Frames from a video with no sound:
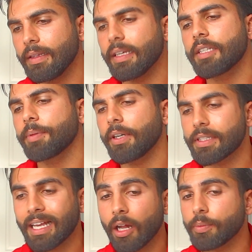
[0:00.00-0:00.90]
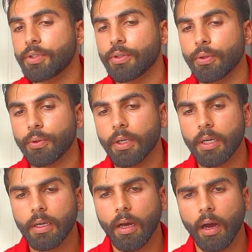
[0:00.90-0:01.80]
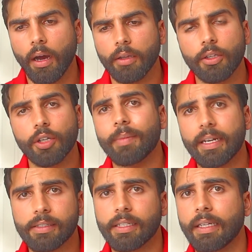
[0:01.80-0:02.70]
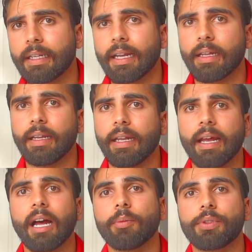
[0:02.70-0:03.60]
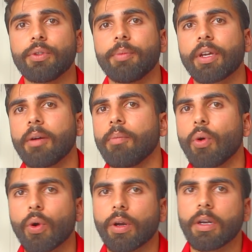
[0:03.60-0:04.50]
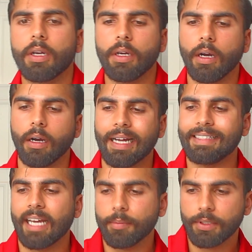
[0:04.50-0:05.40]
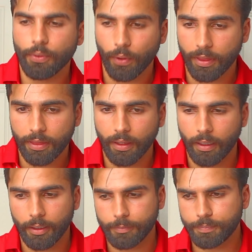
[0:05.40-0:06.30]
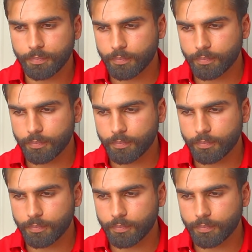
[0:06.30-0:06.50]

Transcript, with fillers: the experience helped you uh, learn medicine and it, and it, helped you become more uh, adept with uh,